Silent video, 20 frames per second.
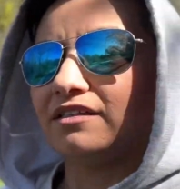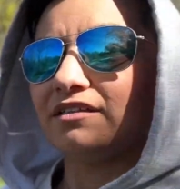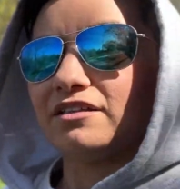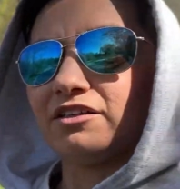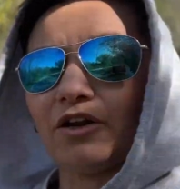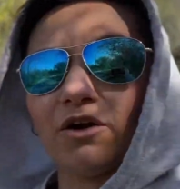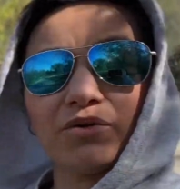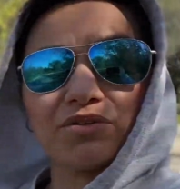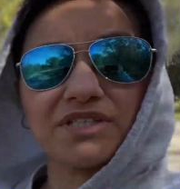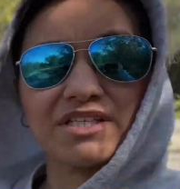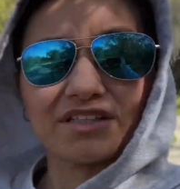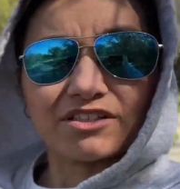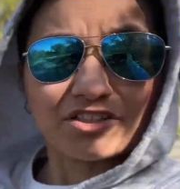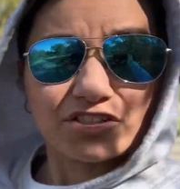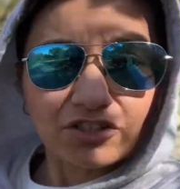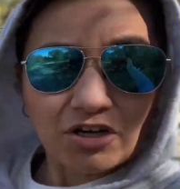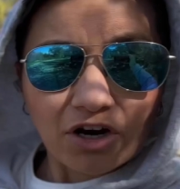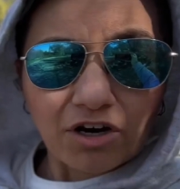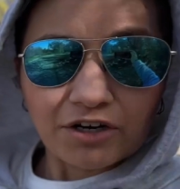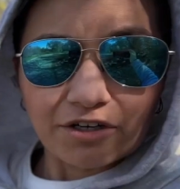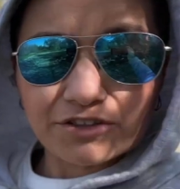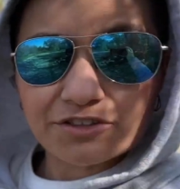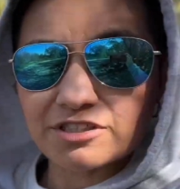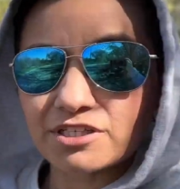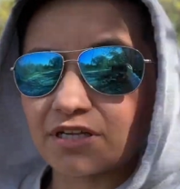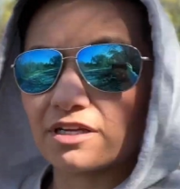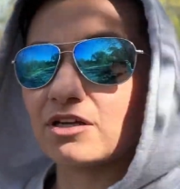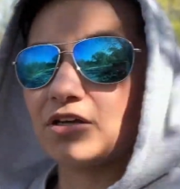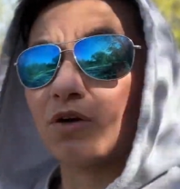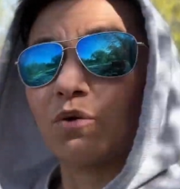You don't see the stars
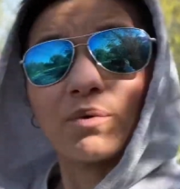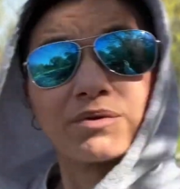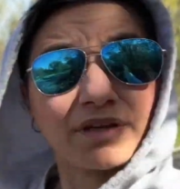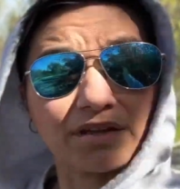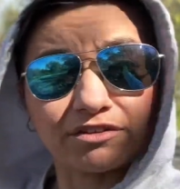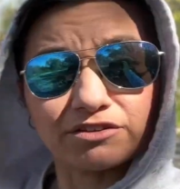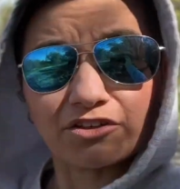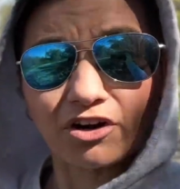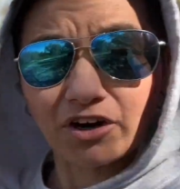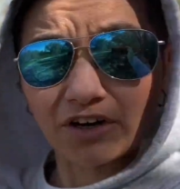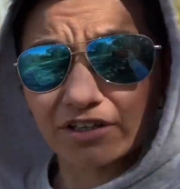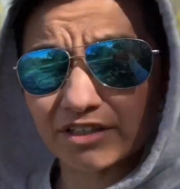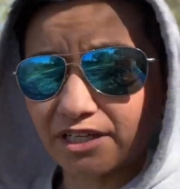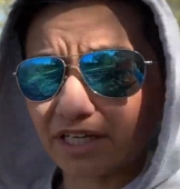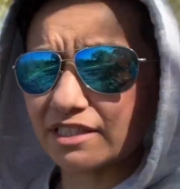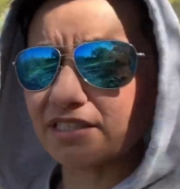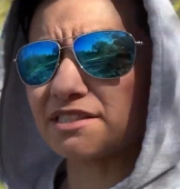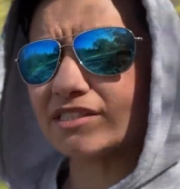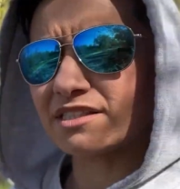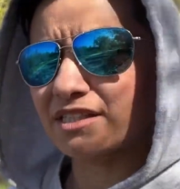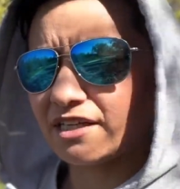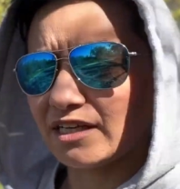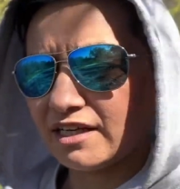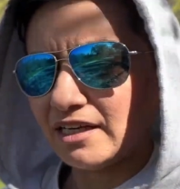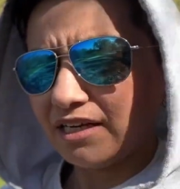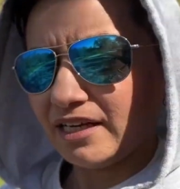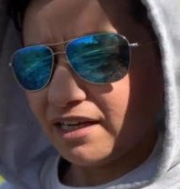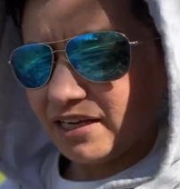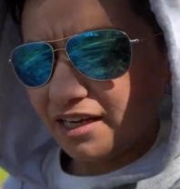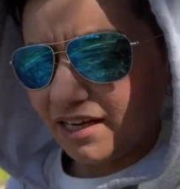without the darkness.
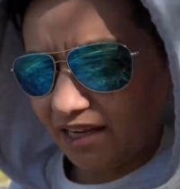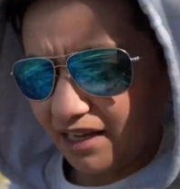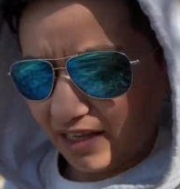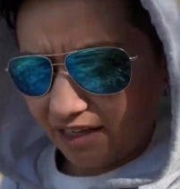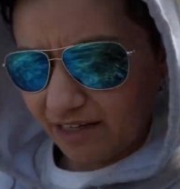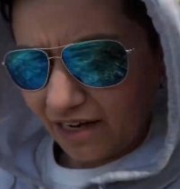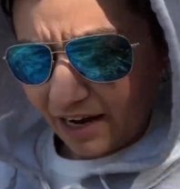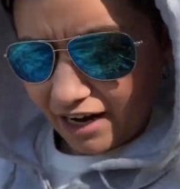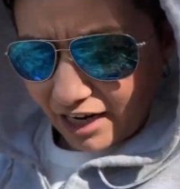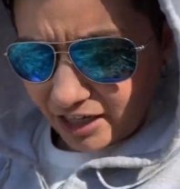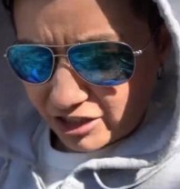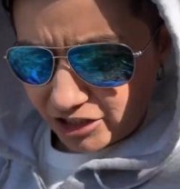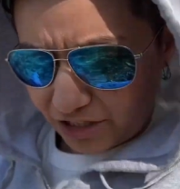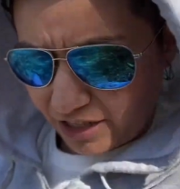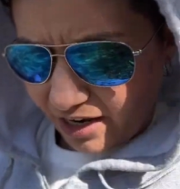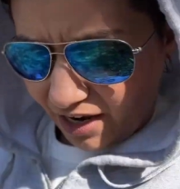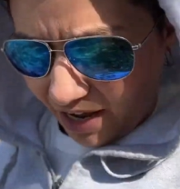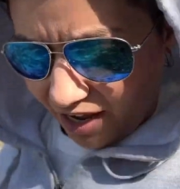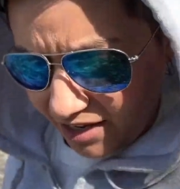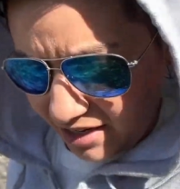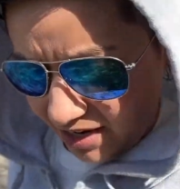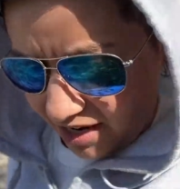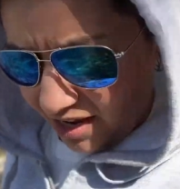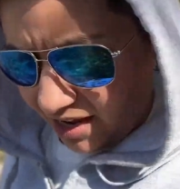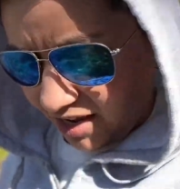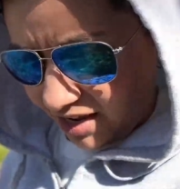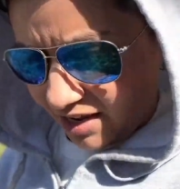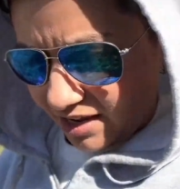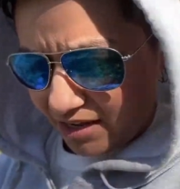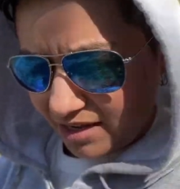And I actually had
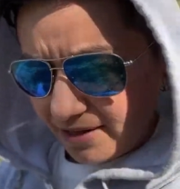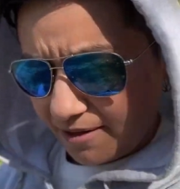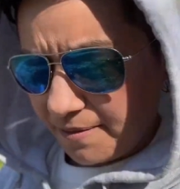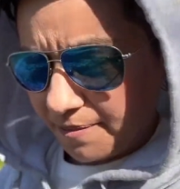a